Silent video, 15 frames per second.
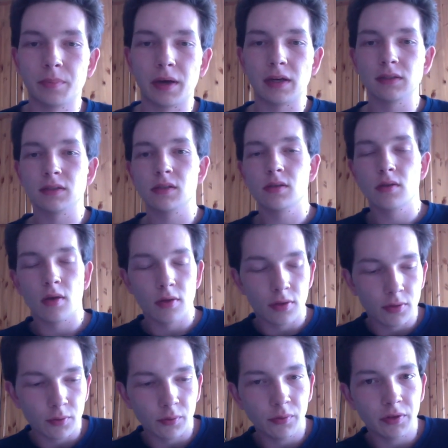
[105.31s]
passes
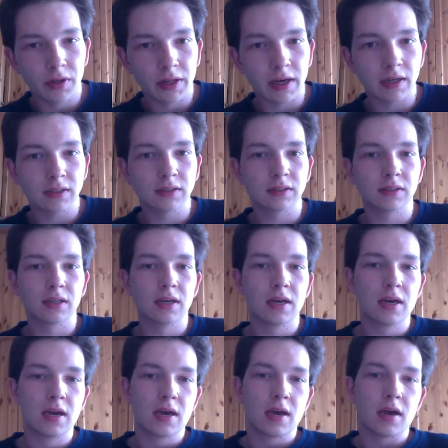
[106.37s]
through the legs
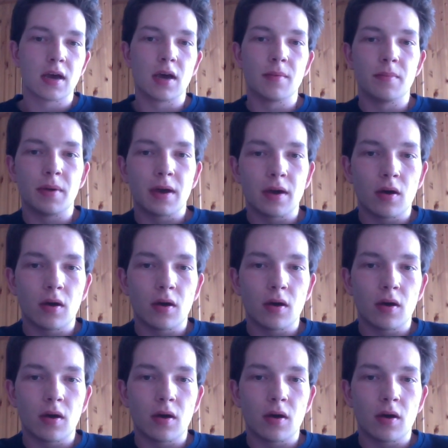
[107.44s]
and